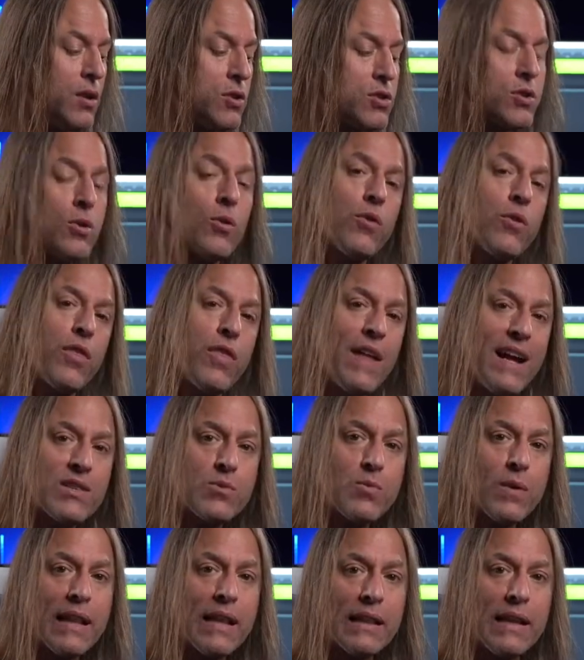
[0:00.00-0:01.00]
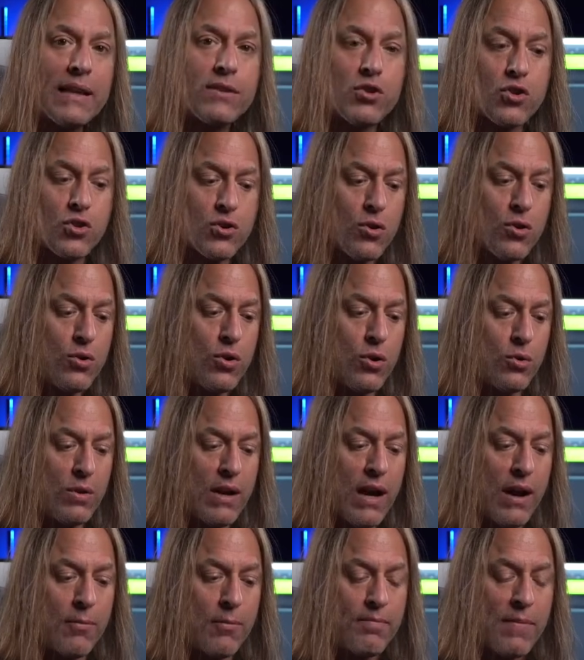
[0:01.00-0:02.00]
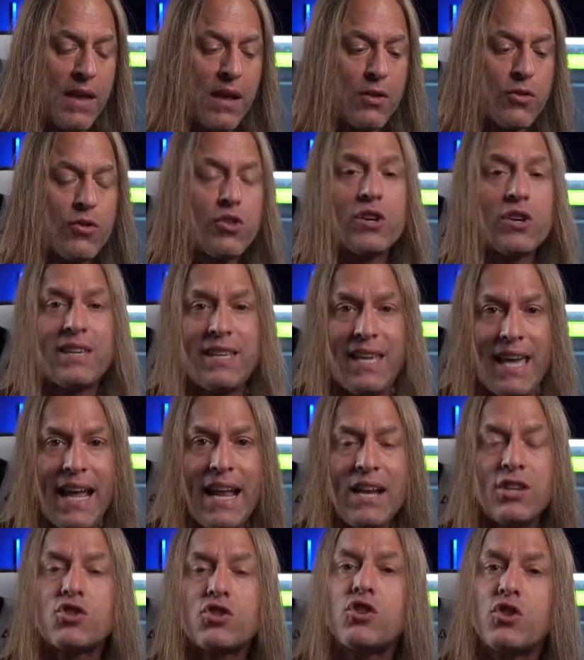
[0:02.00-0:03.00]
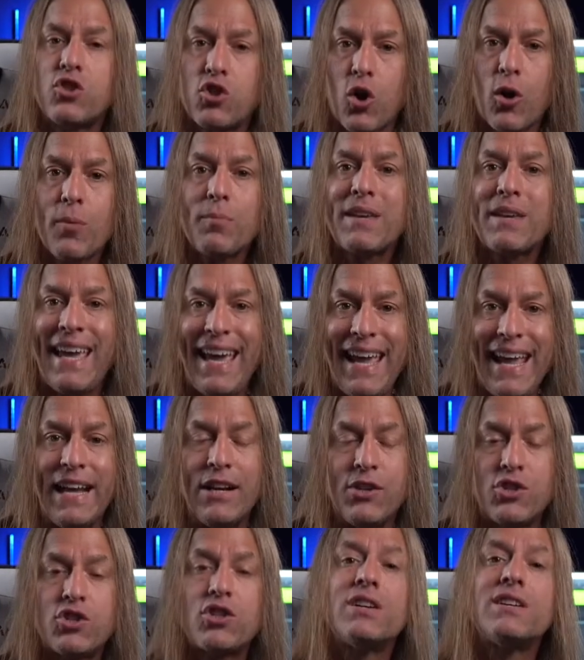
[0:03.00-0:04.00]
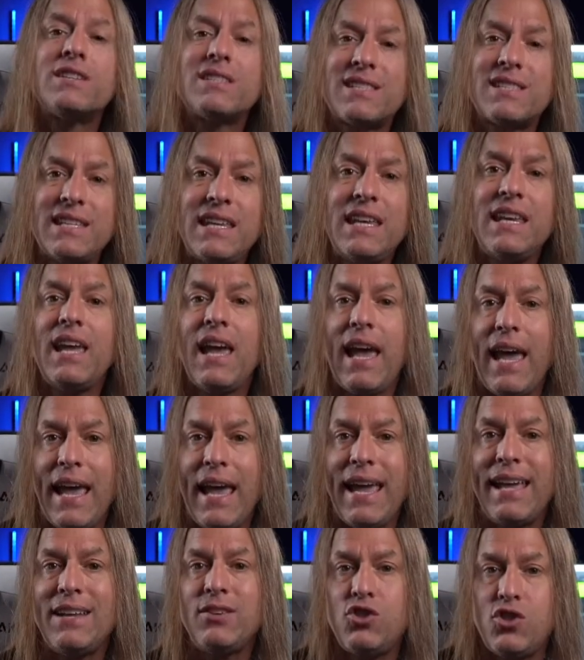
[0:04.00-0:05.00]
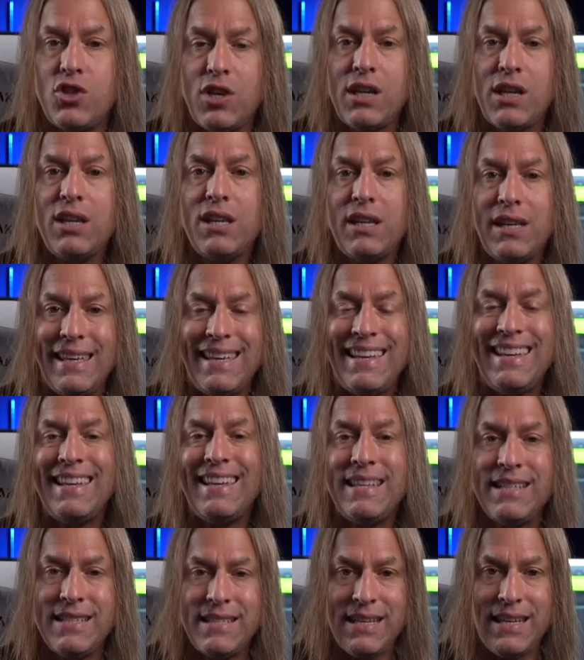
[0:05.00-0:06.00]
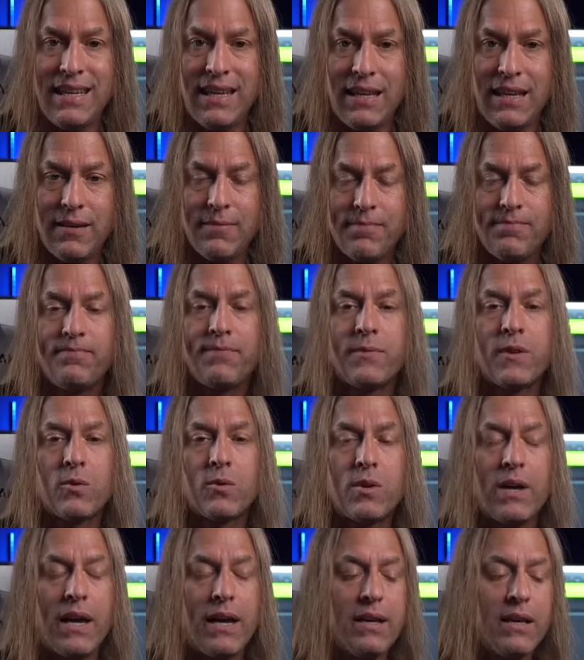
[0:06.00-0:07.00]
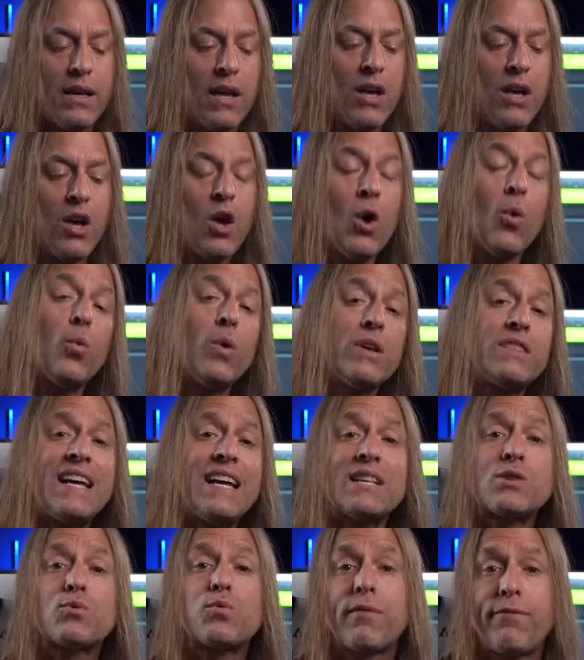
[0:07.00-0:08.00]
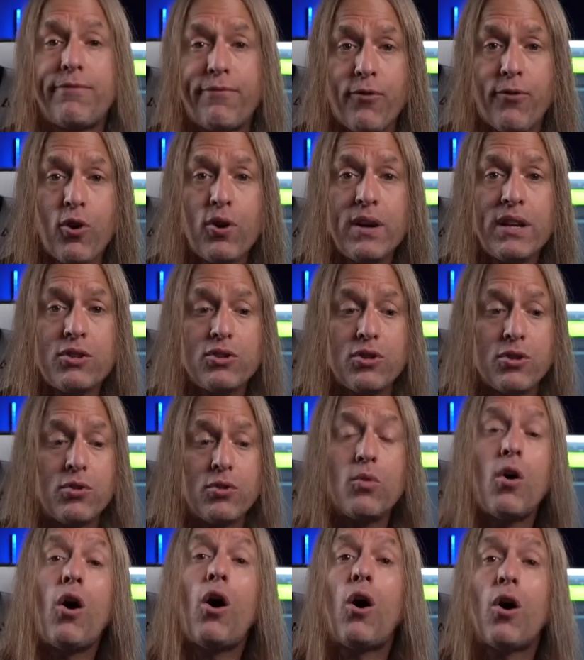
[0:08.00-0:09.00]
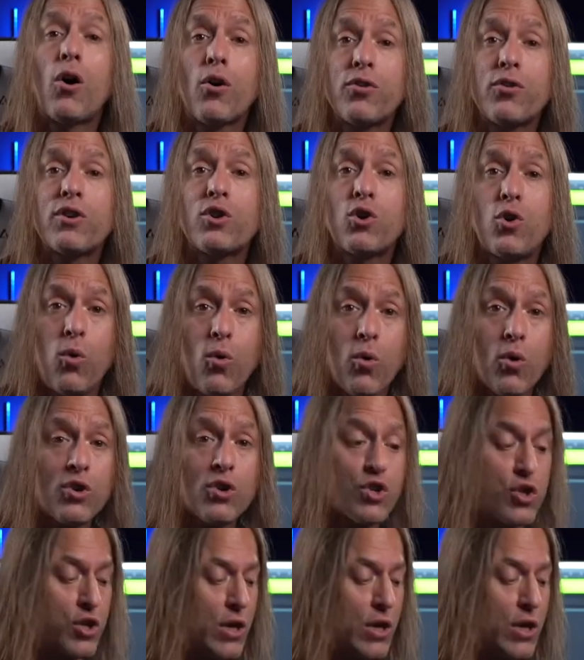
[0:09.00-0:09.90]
So that's what I'd like to show you. Now, the CAGED, the term CAGED, C-A-G-E-D, okay? What that's referring to are the chord